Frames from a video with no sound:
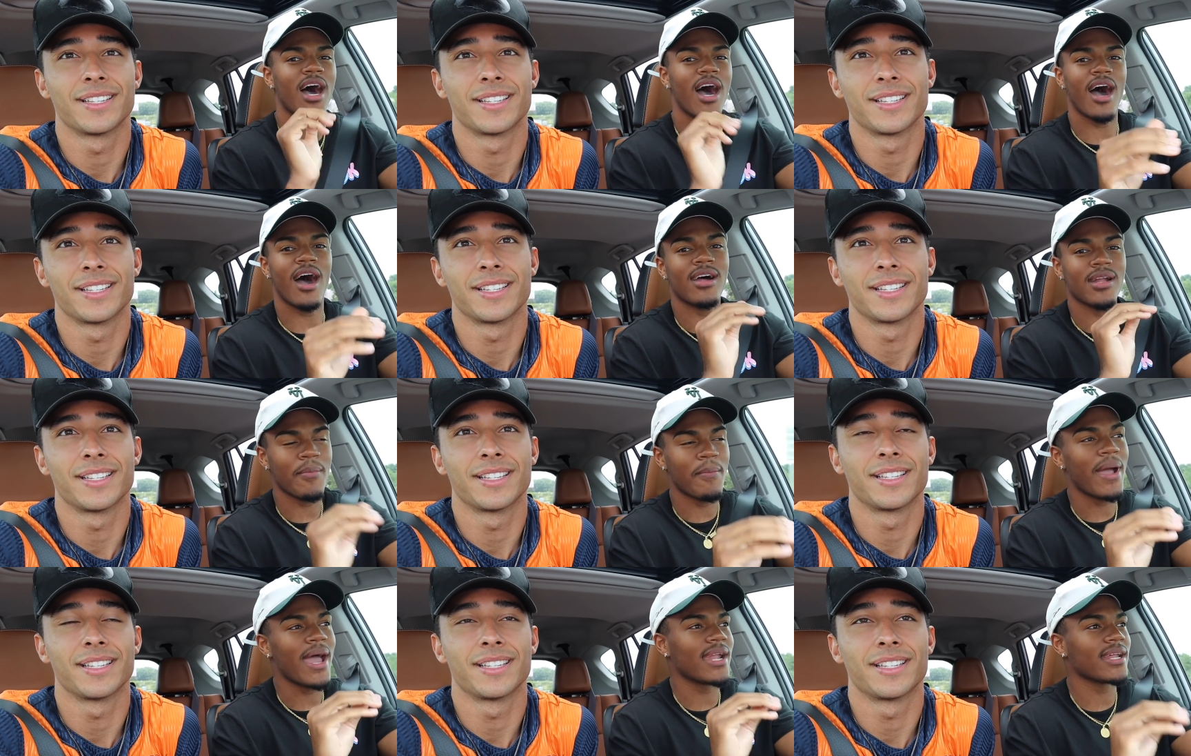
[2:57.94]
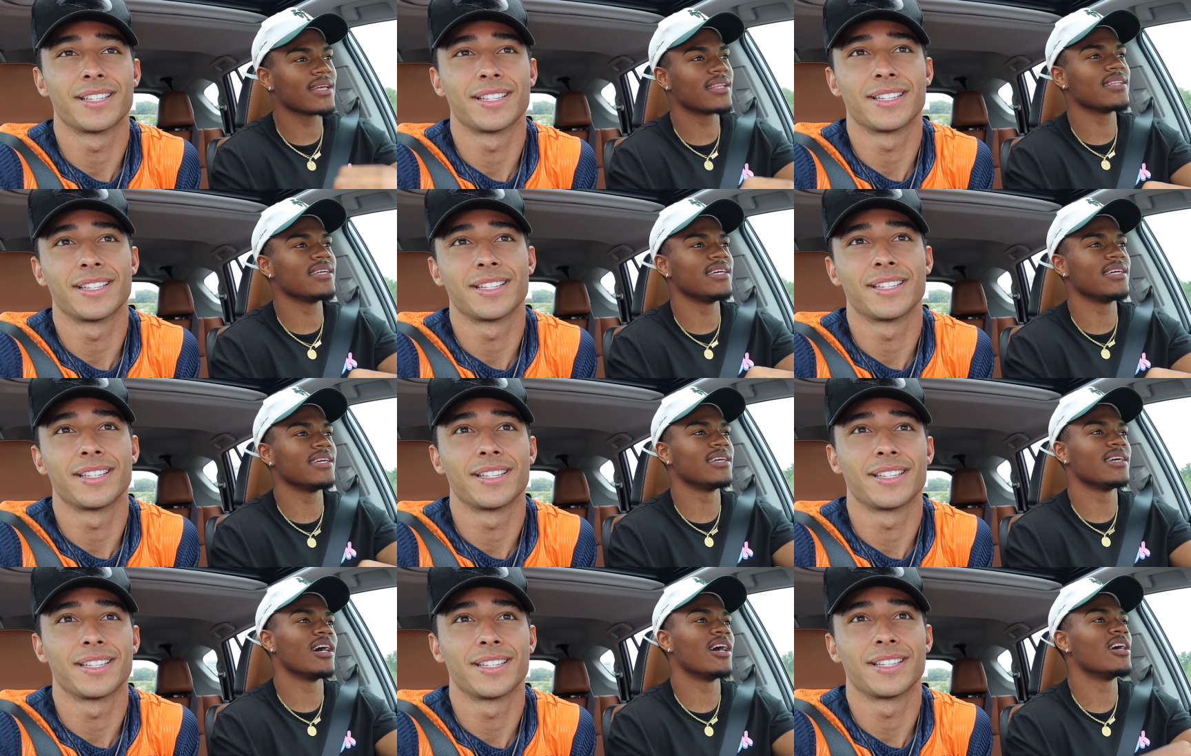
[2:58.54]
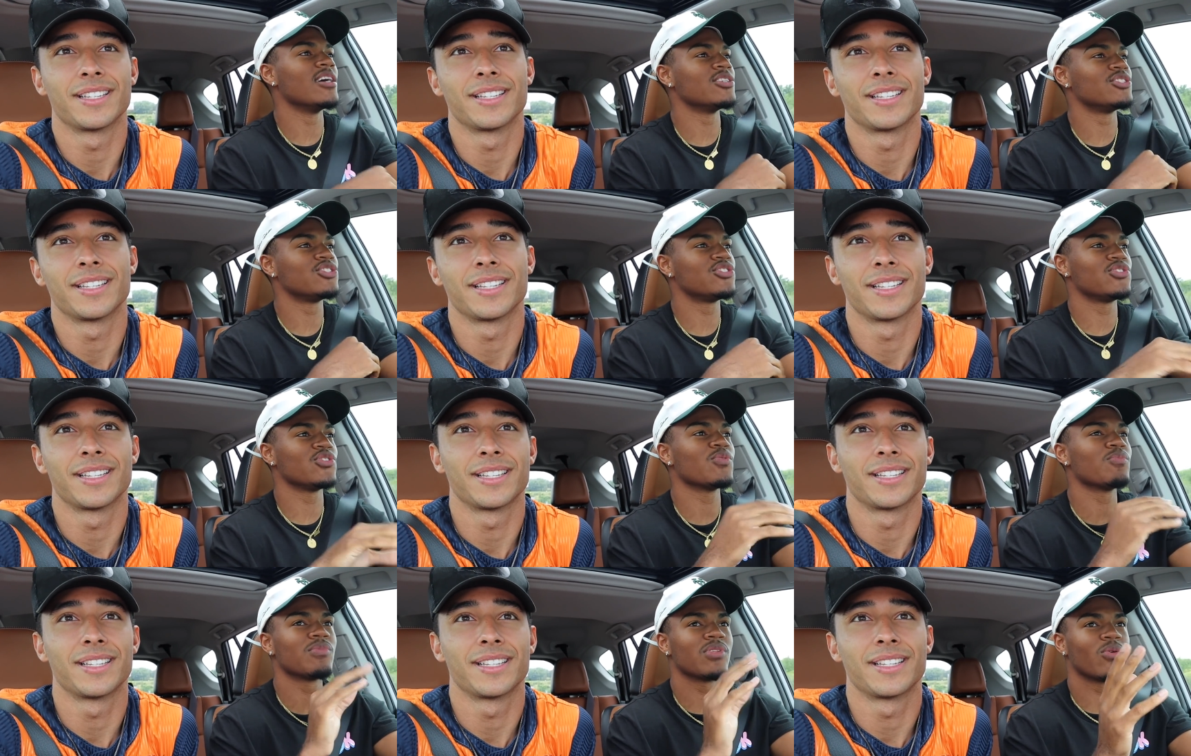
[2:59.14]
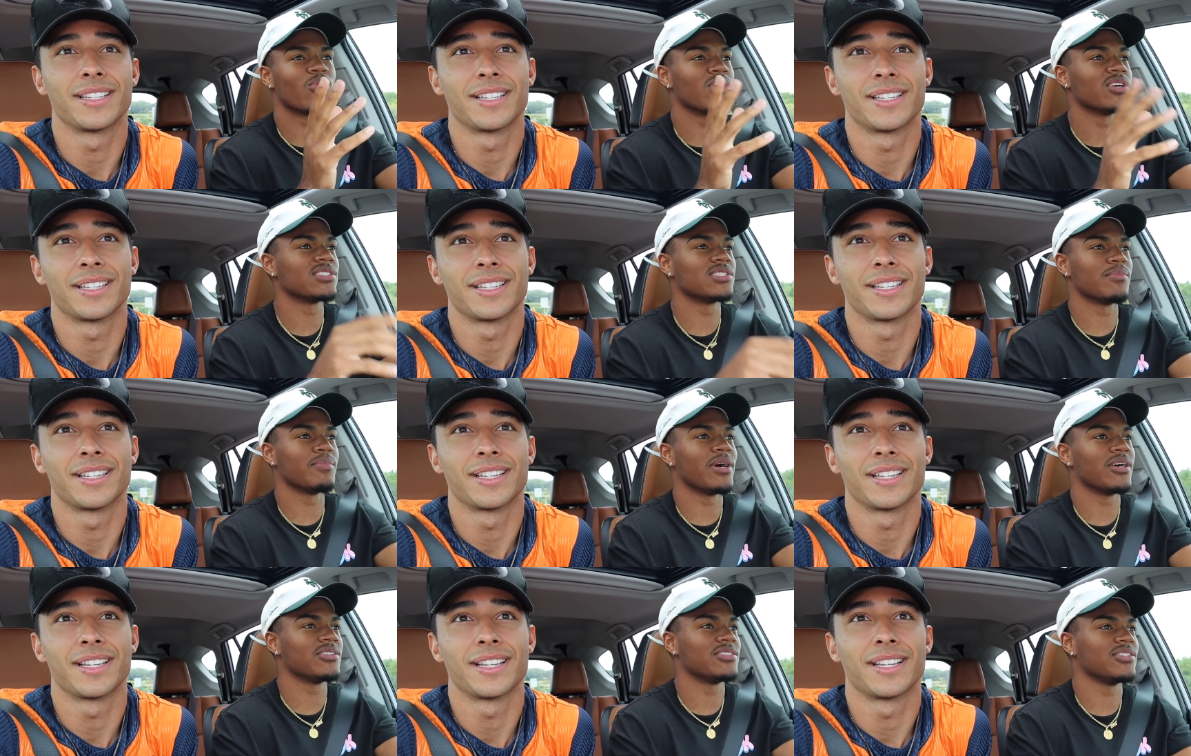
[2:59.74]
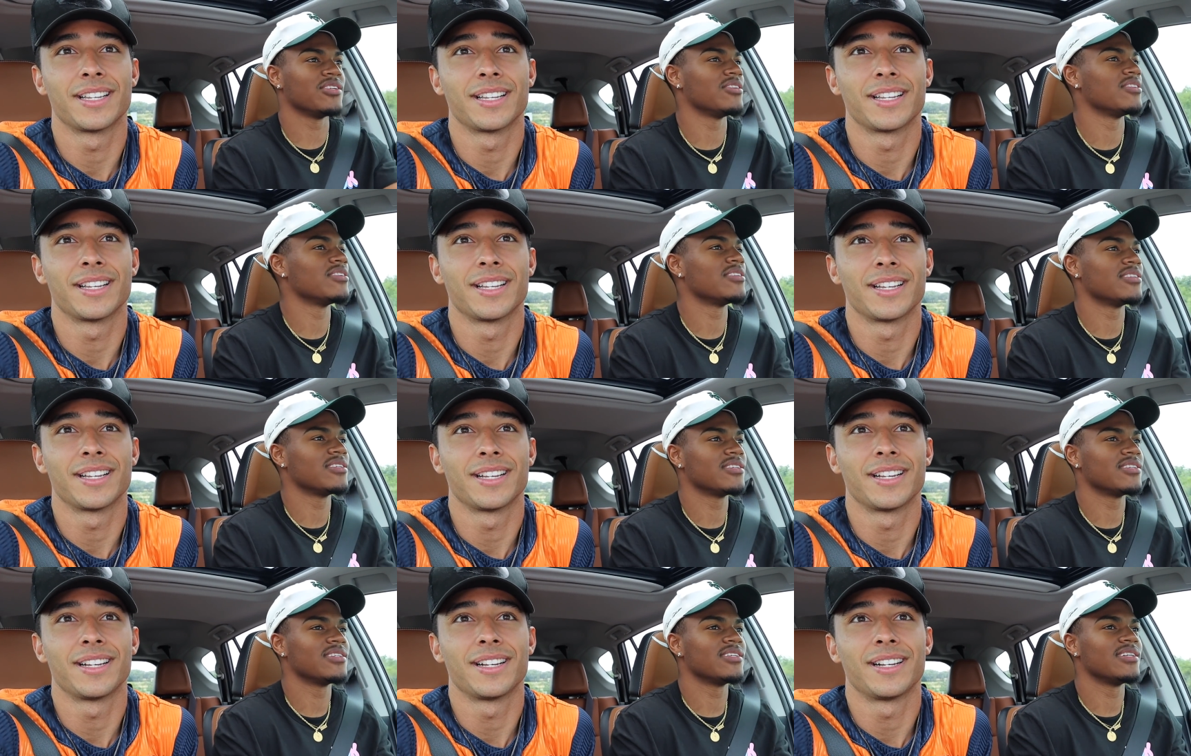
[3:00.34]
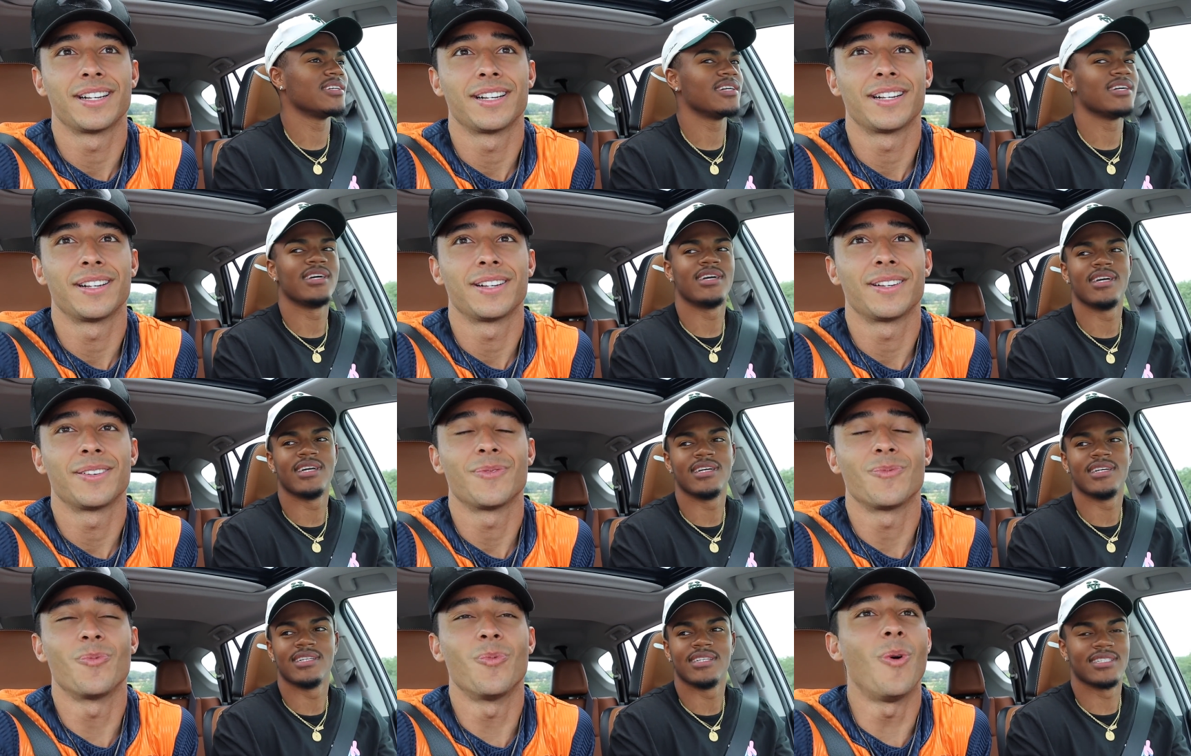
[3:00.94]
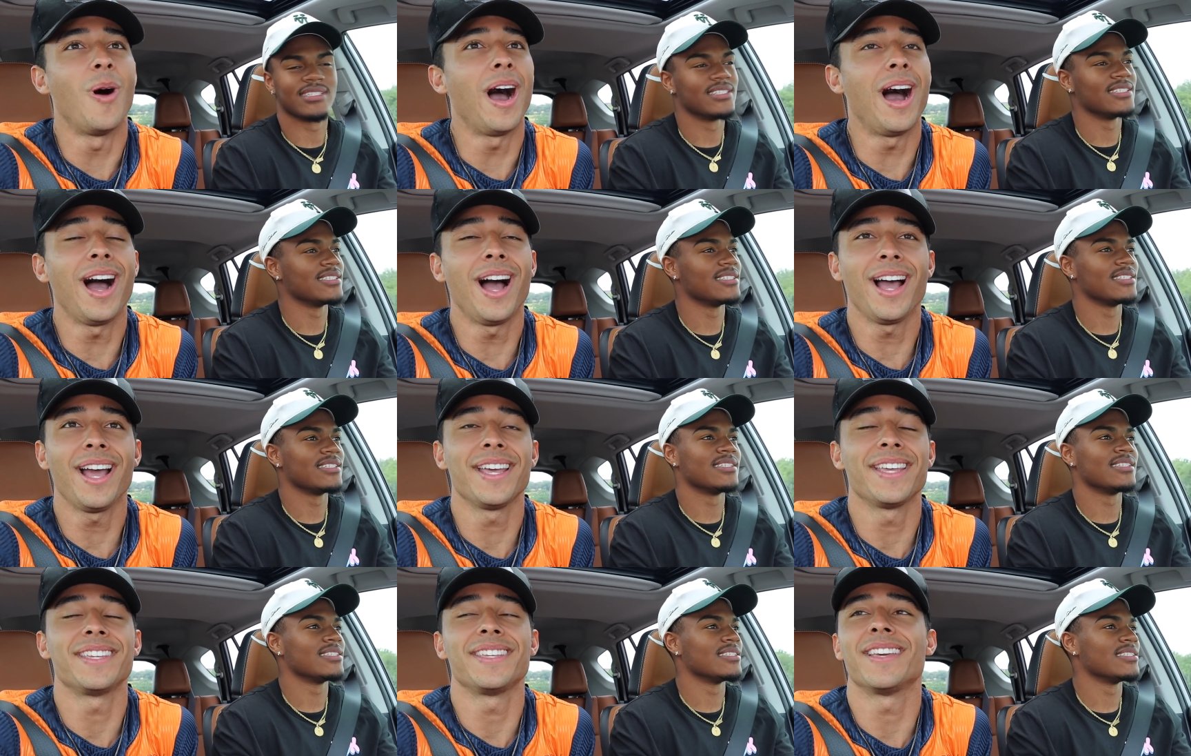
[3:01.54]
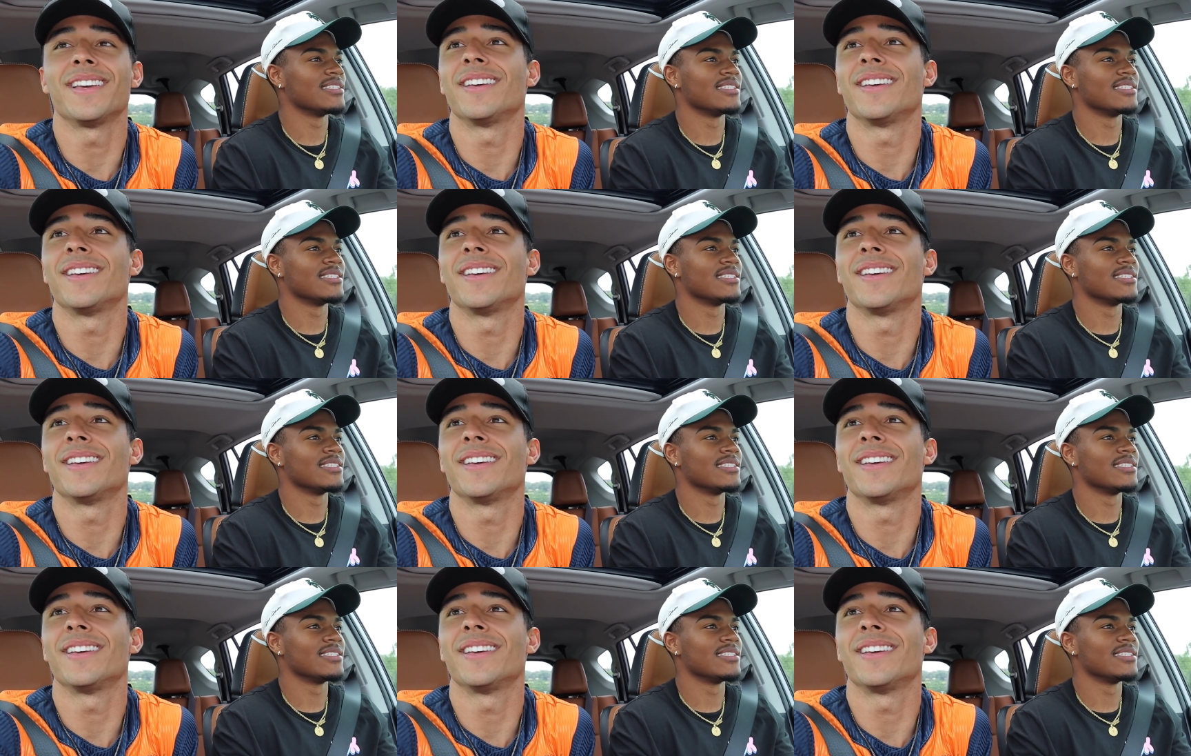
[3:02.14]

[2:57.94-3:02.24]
Speaker 1: automatically assume the worst about you. Why?